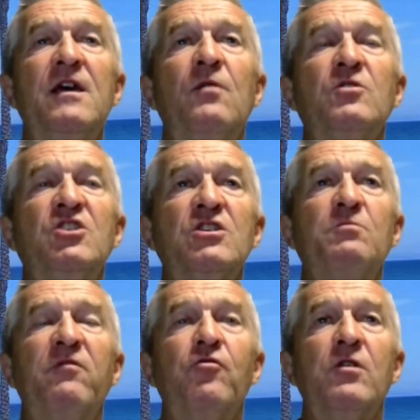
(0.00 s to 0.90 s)
Just
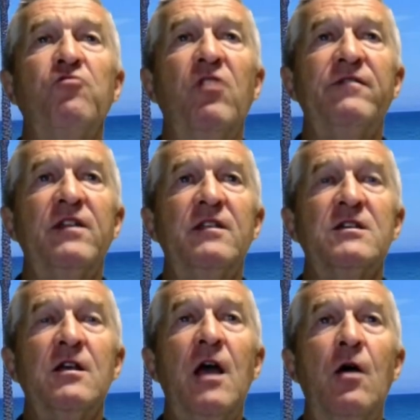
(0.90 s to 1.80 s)
before I arrived at the
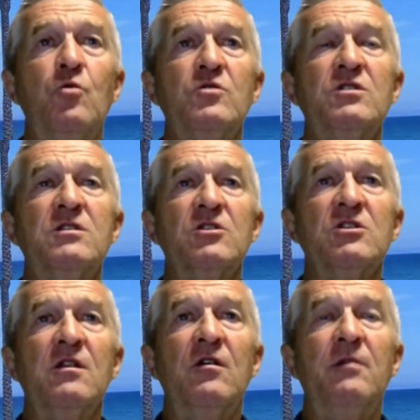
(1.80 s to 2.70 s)
cones to
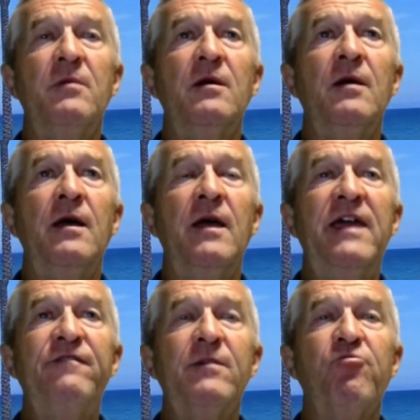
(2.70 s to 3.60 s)
slalom,
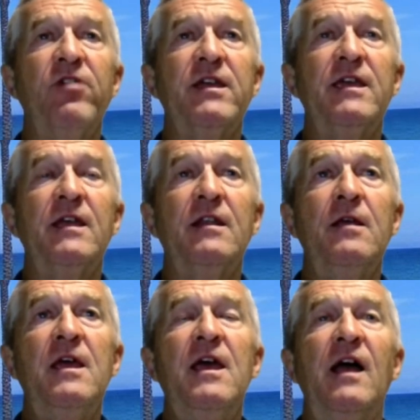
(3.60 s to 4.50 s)
heavy braking,
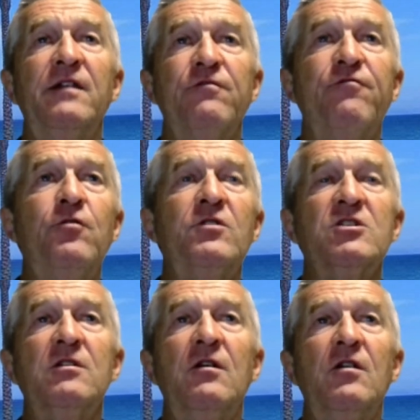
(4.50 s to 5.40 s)
and then through the
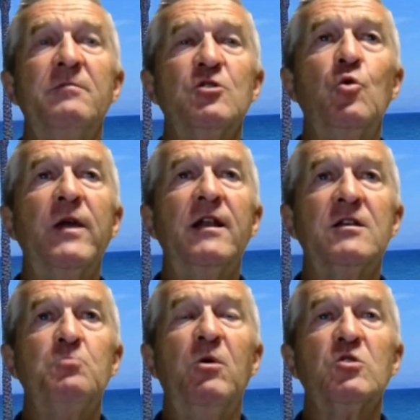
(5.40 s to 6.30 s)
slalom as quickly as
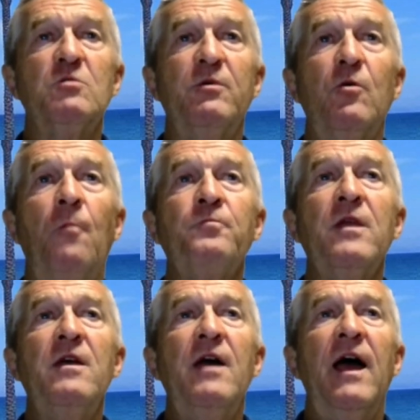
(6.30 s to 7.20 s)
possible,
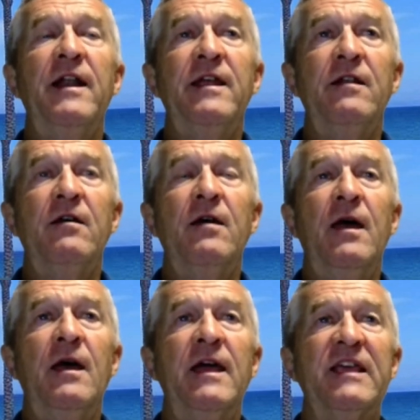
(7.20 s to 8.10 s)
and then
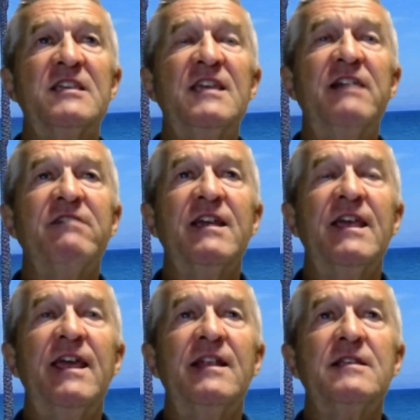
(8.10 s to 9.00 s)
accelerate
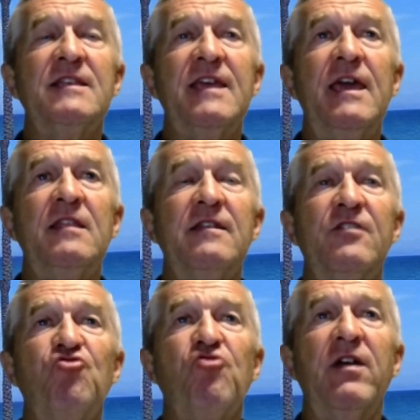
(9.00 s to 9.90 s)
again to the end of the
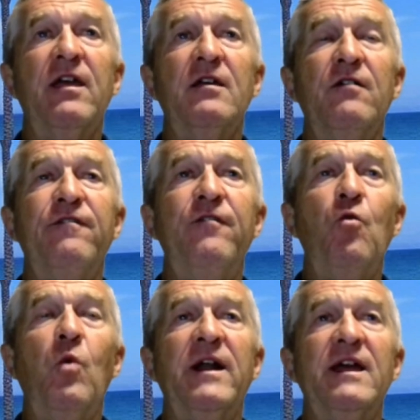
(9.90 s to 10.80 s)
track, a full
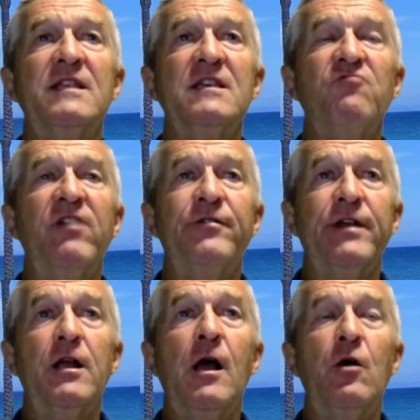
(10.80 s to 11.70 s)
180 round the
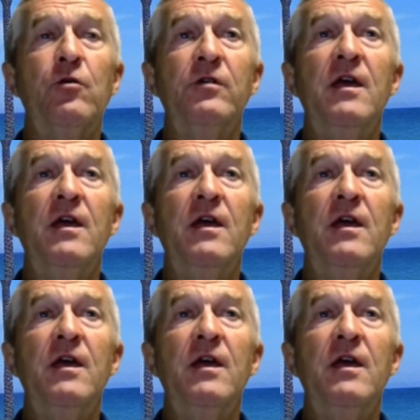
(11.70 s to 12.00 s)
cone,